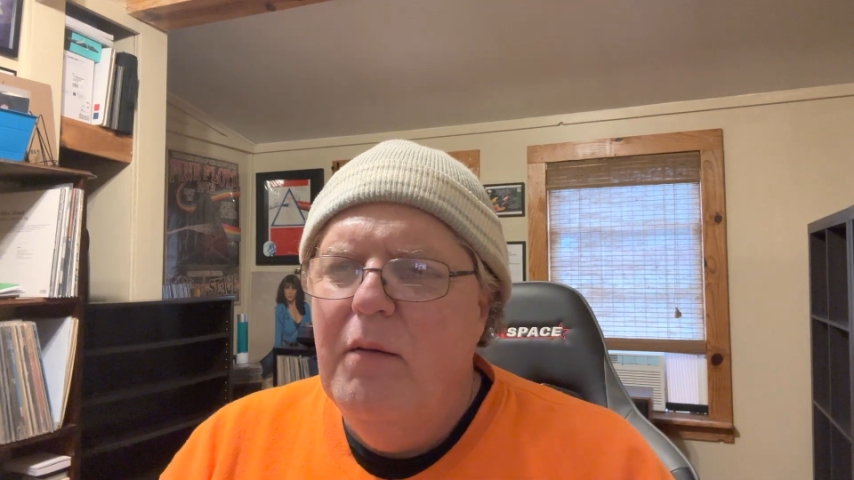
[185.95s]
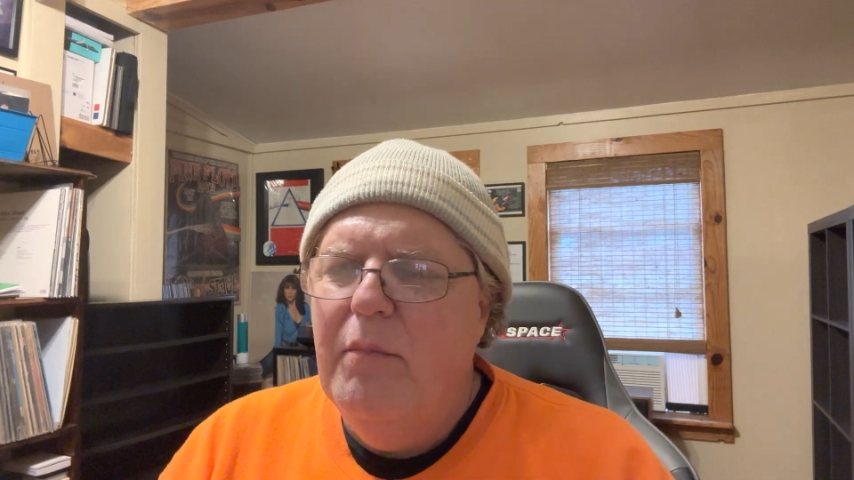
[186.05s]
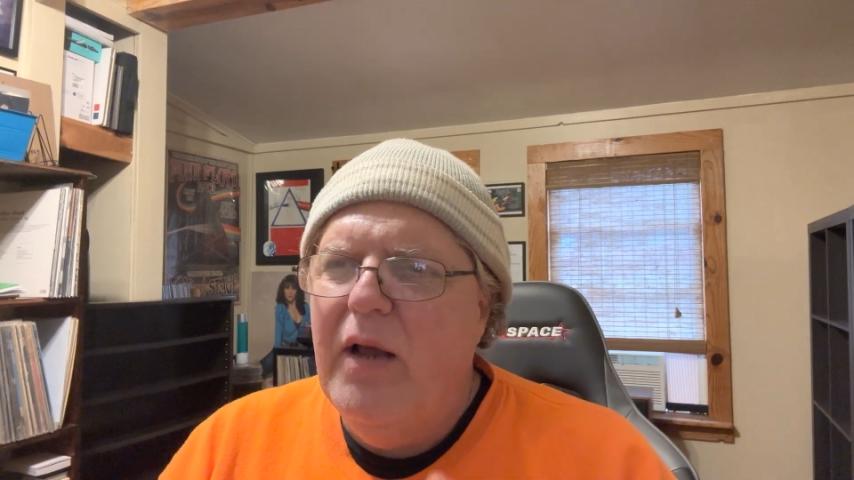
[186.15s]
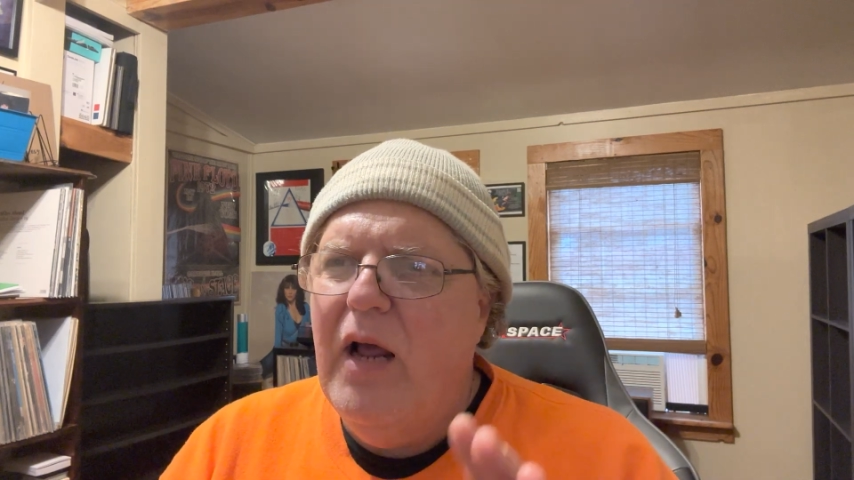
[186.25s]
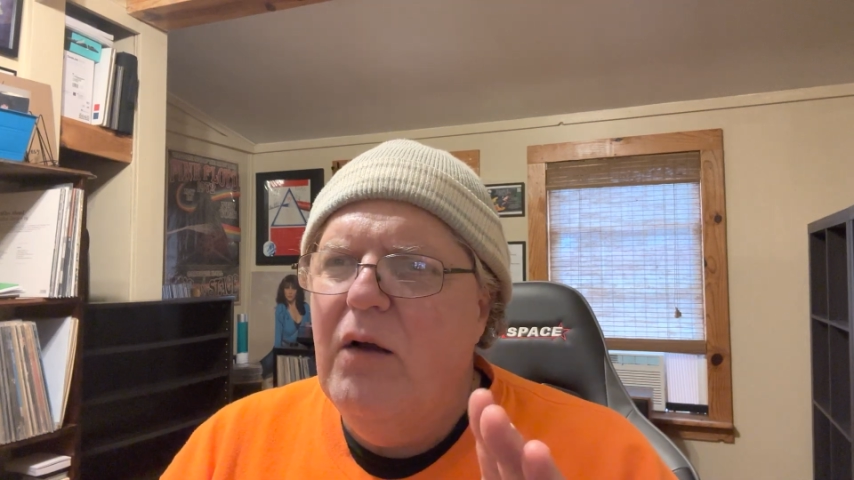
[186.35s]

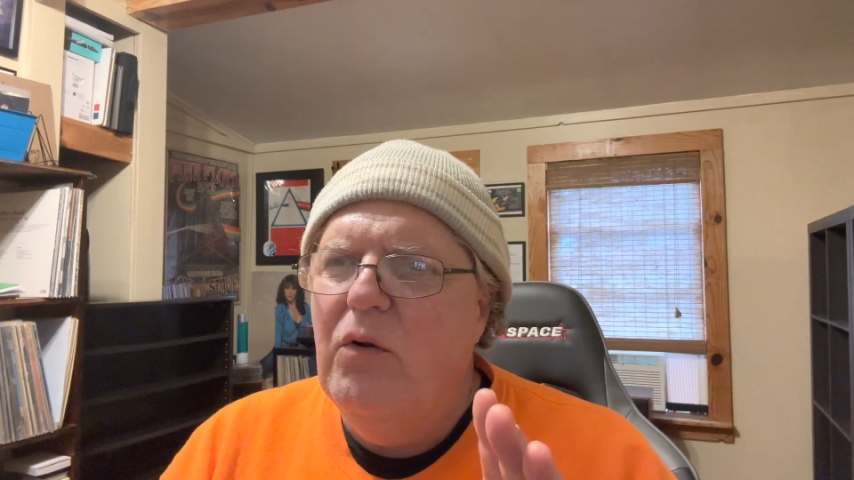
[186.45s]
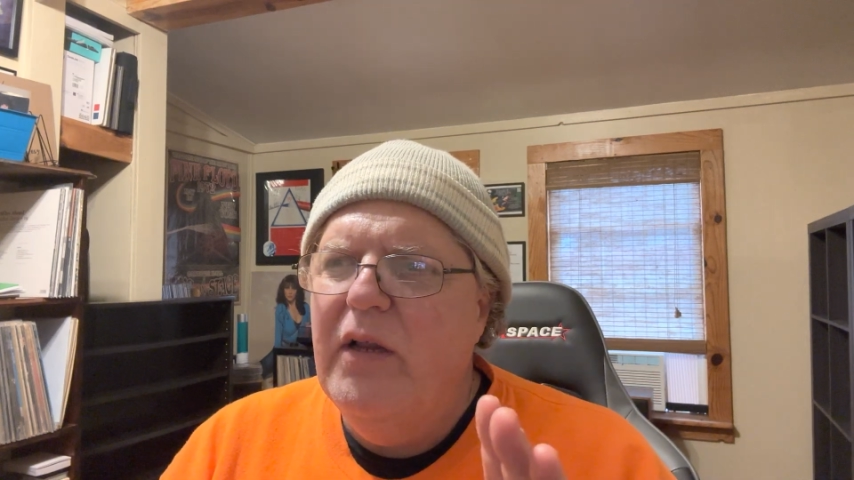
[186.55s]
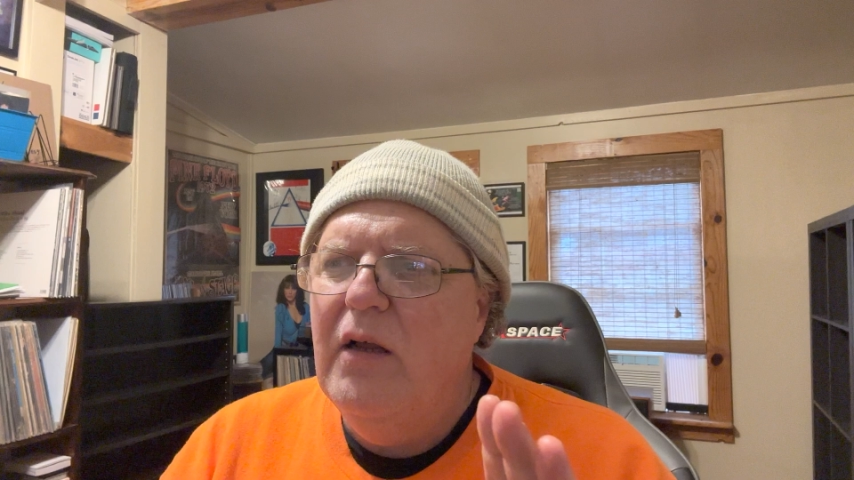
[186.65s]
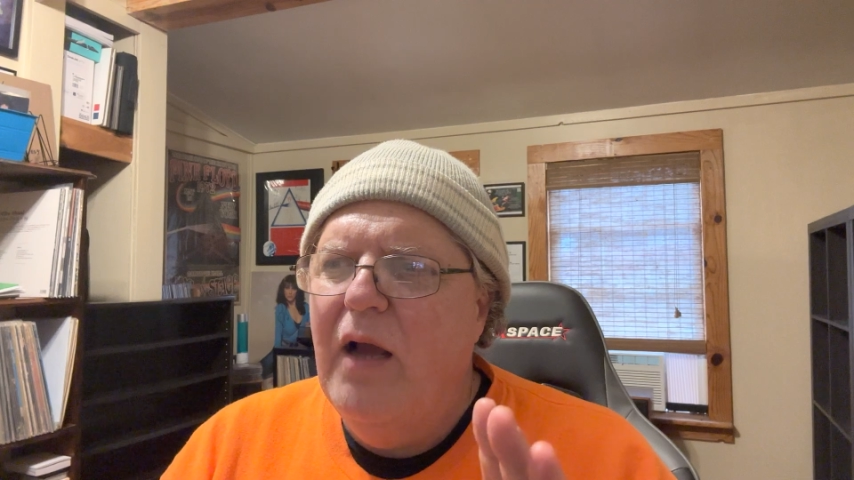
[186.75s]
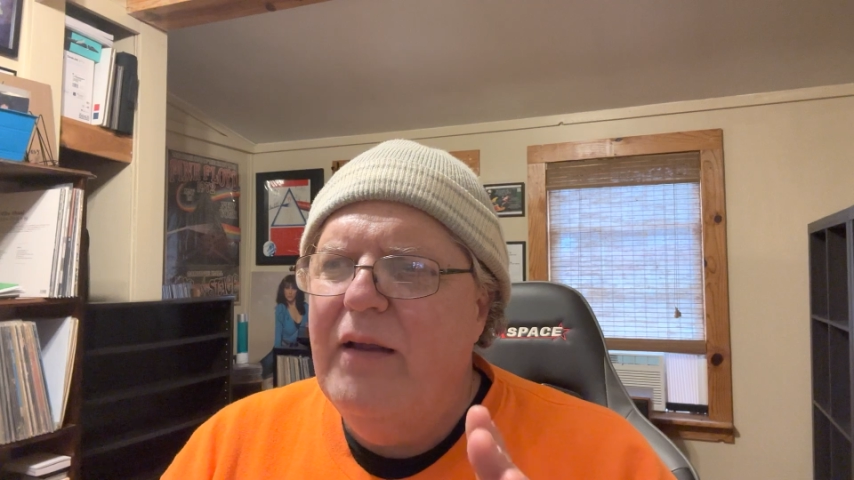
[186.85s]
But
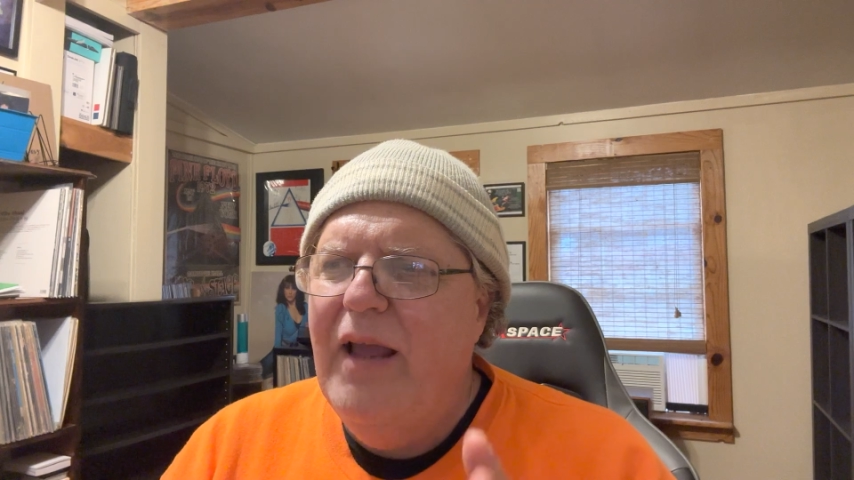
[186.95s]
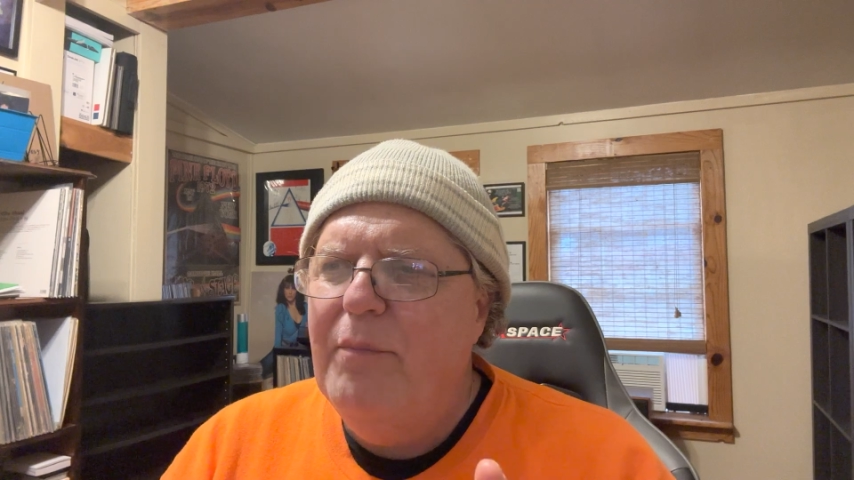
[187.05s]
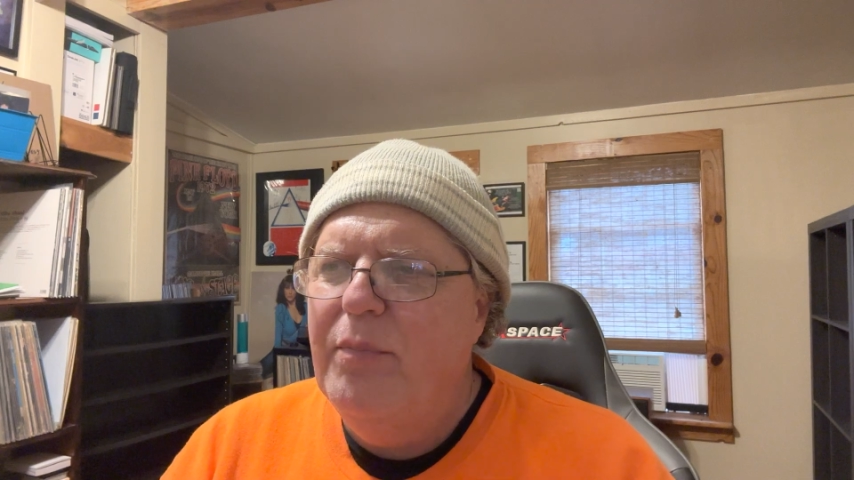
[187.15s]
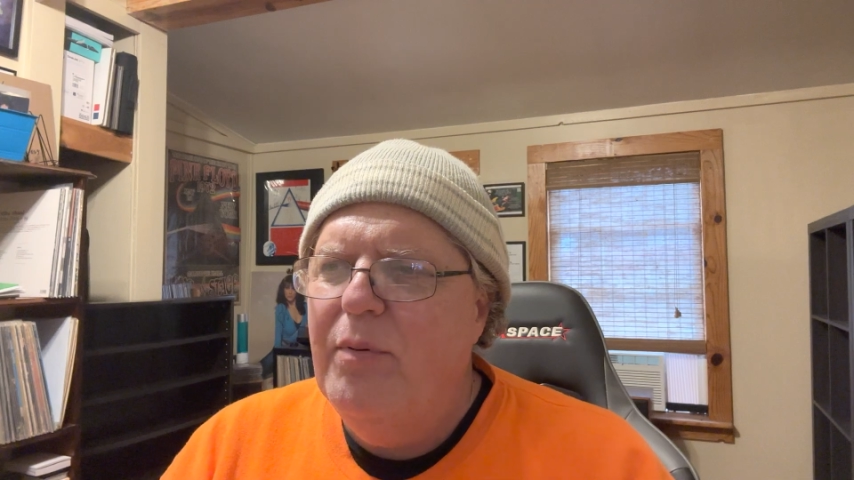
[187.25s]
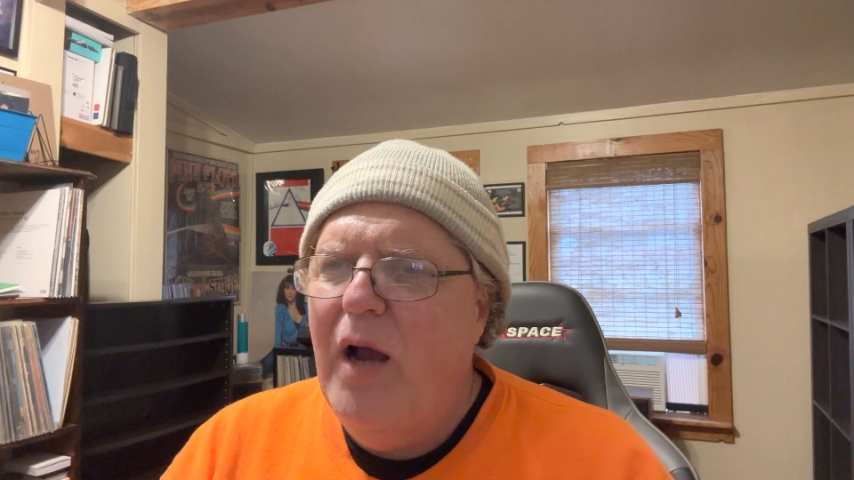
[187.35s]
I kept